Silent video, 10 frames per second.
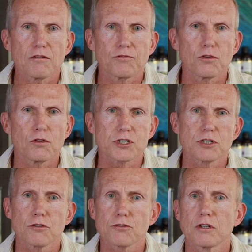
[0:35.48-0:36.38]
For
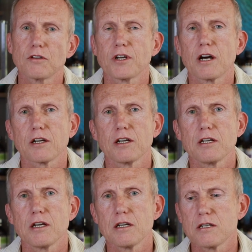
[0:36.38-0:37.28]
children of younger
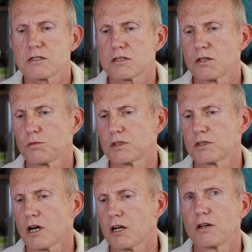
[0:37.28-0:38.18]
years, you
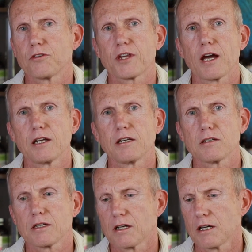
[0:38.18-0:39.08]
would dilute that
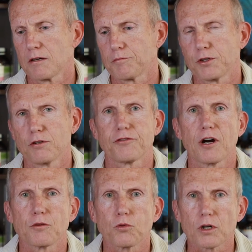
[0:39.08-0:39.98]
in
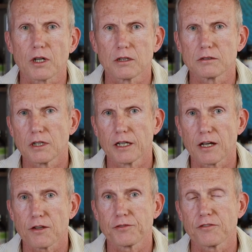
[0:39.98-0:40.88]
purified water
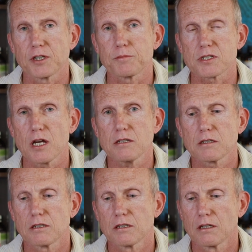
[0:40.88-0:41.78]
another 50%.
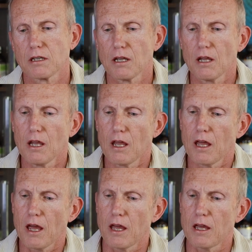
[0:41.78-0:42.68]

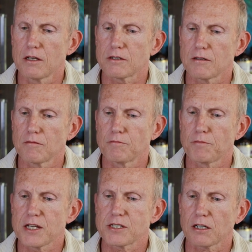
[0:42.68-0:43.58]
And
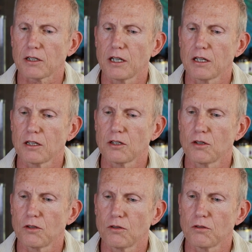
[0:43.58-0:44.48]
basically
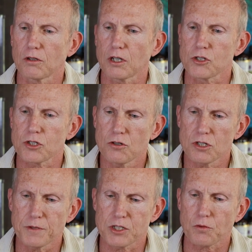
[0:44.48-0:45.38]
you can
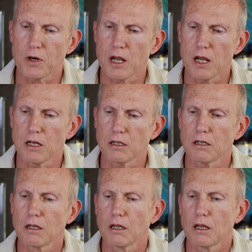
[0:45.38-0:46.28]
choose
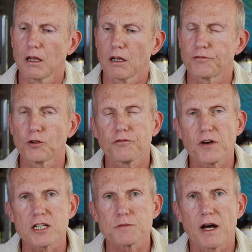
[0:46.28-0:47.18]
between a full
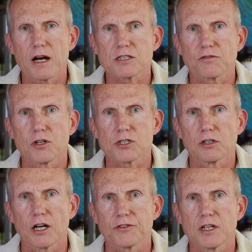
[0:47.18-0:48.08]
face mask
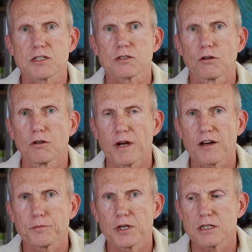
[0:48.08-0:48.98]
version like this or a
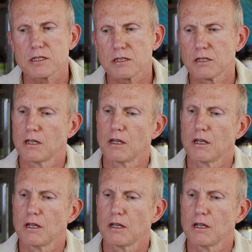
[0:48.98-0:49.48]
mouthpiece.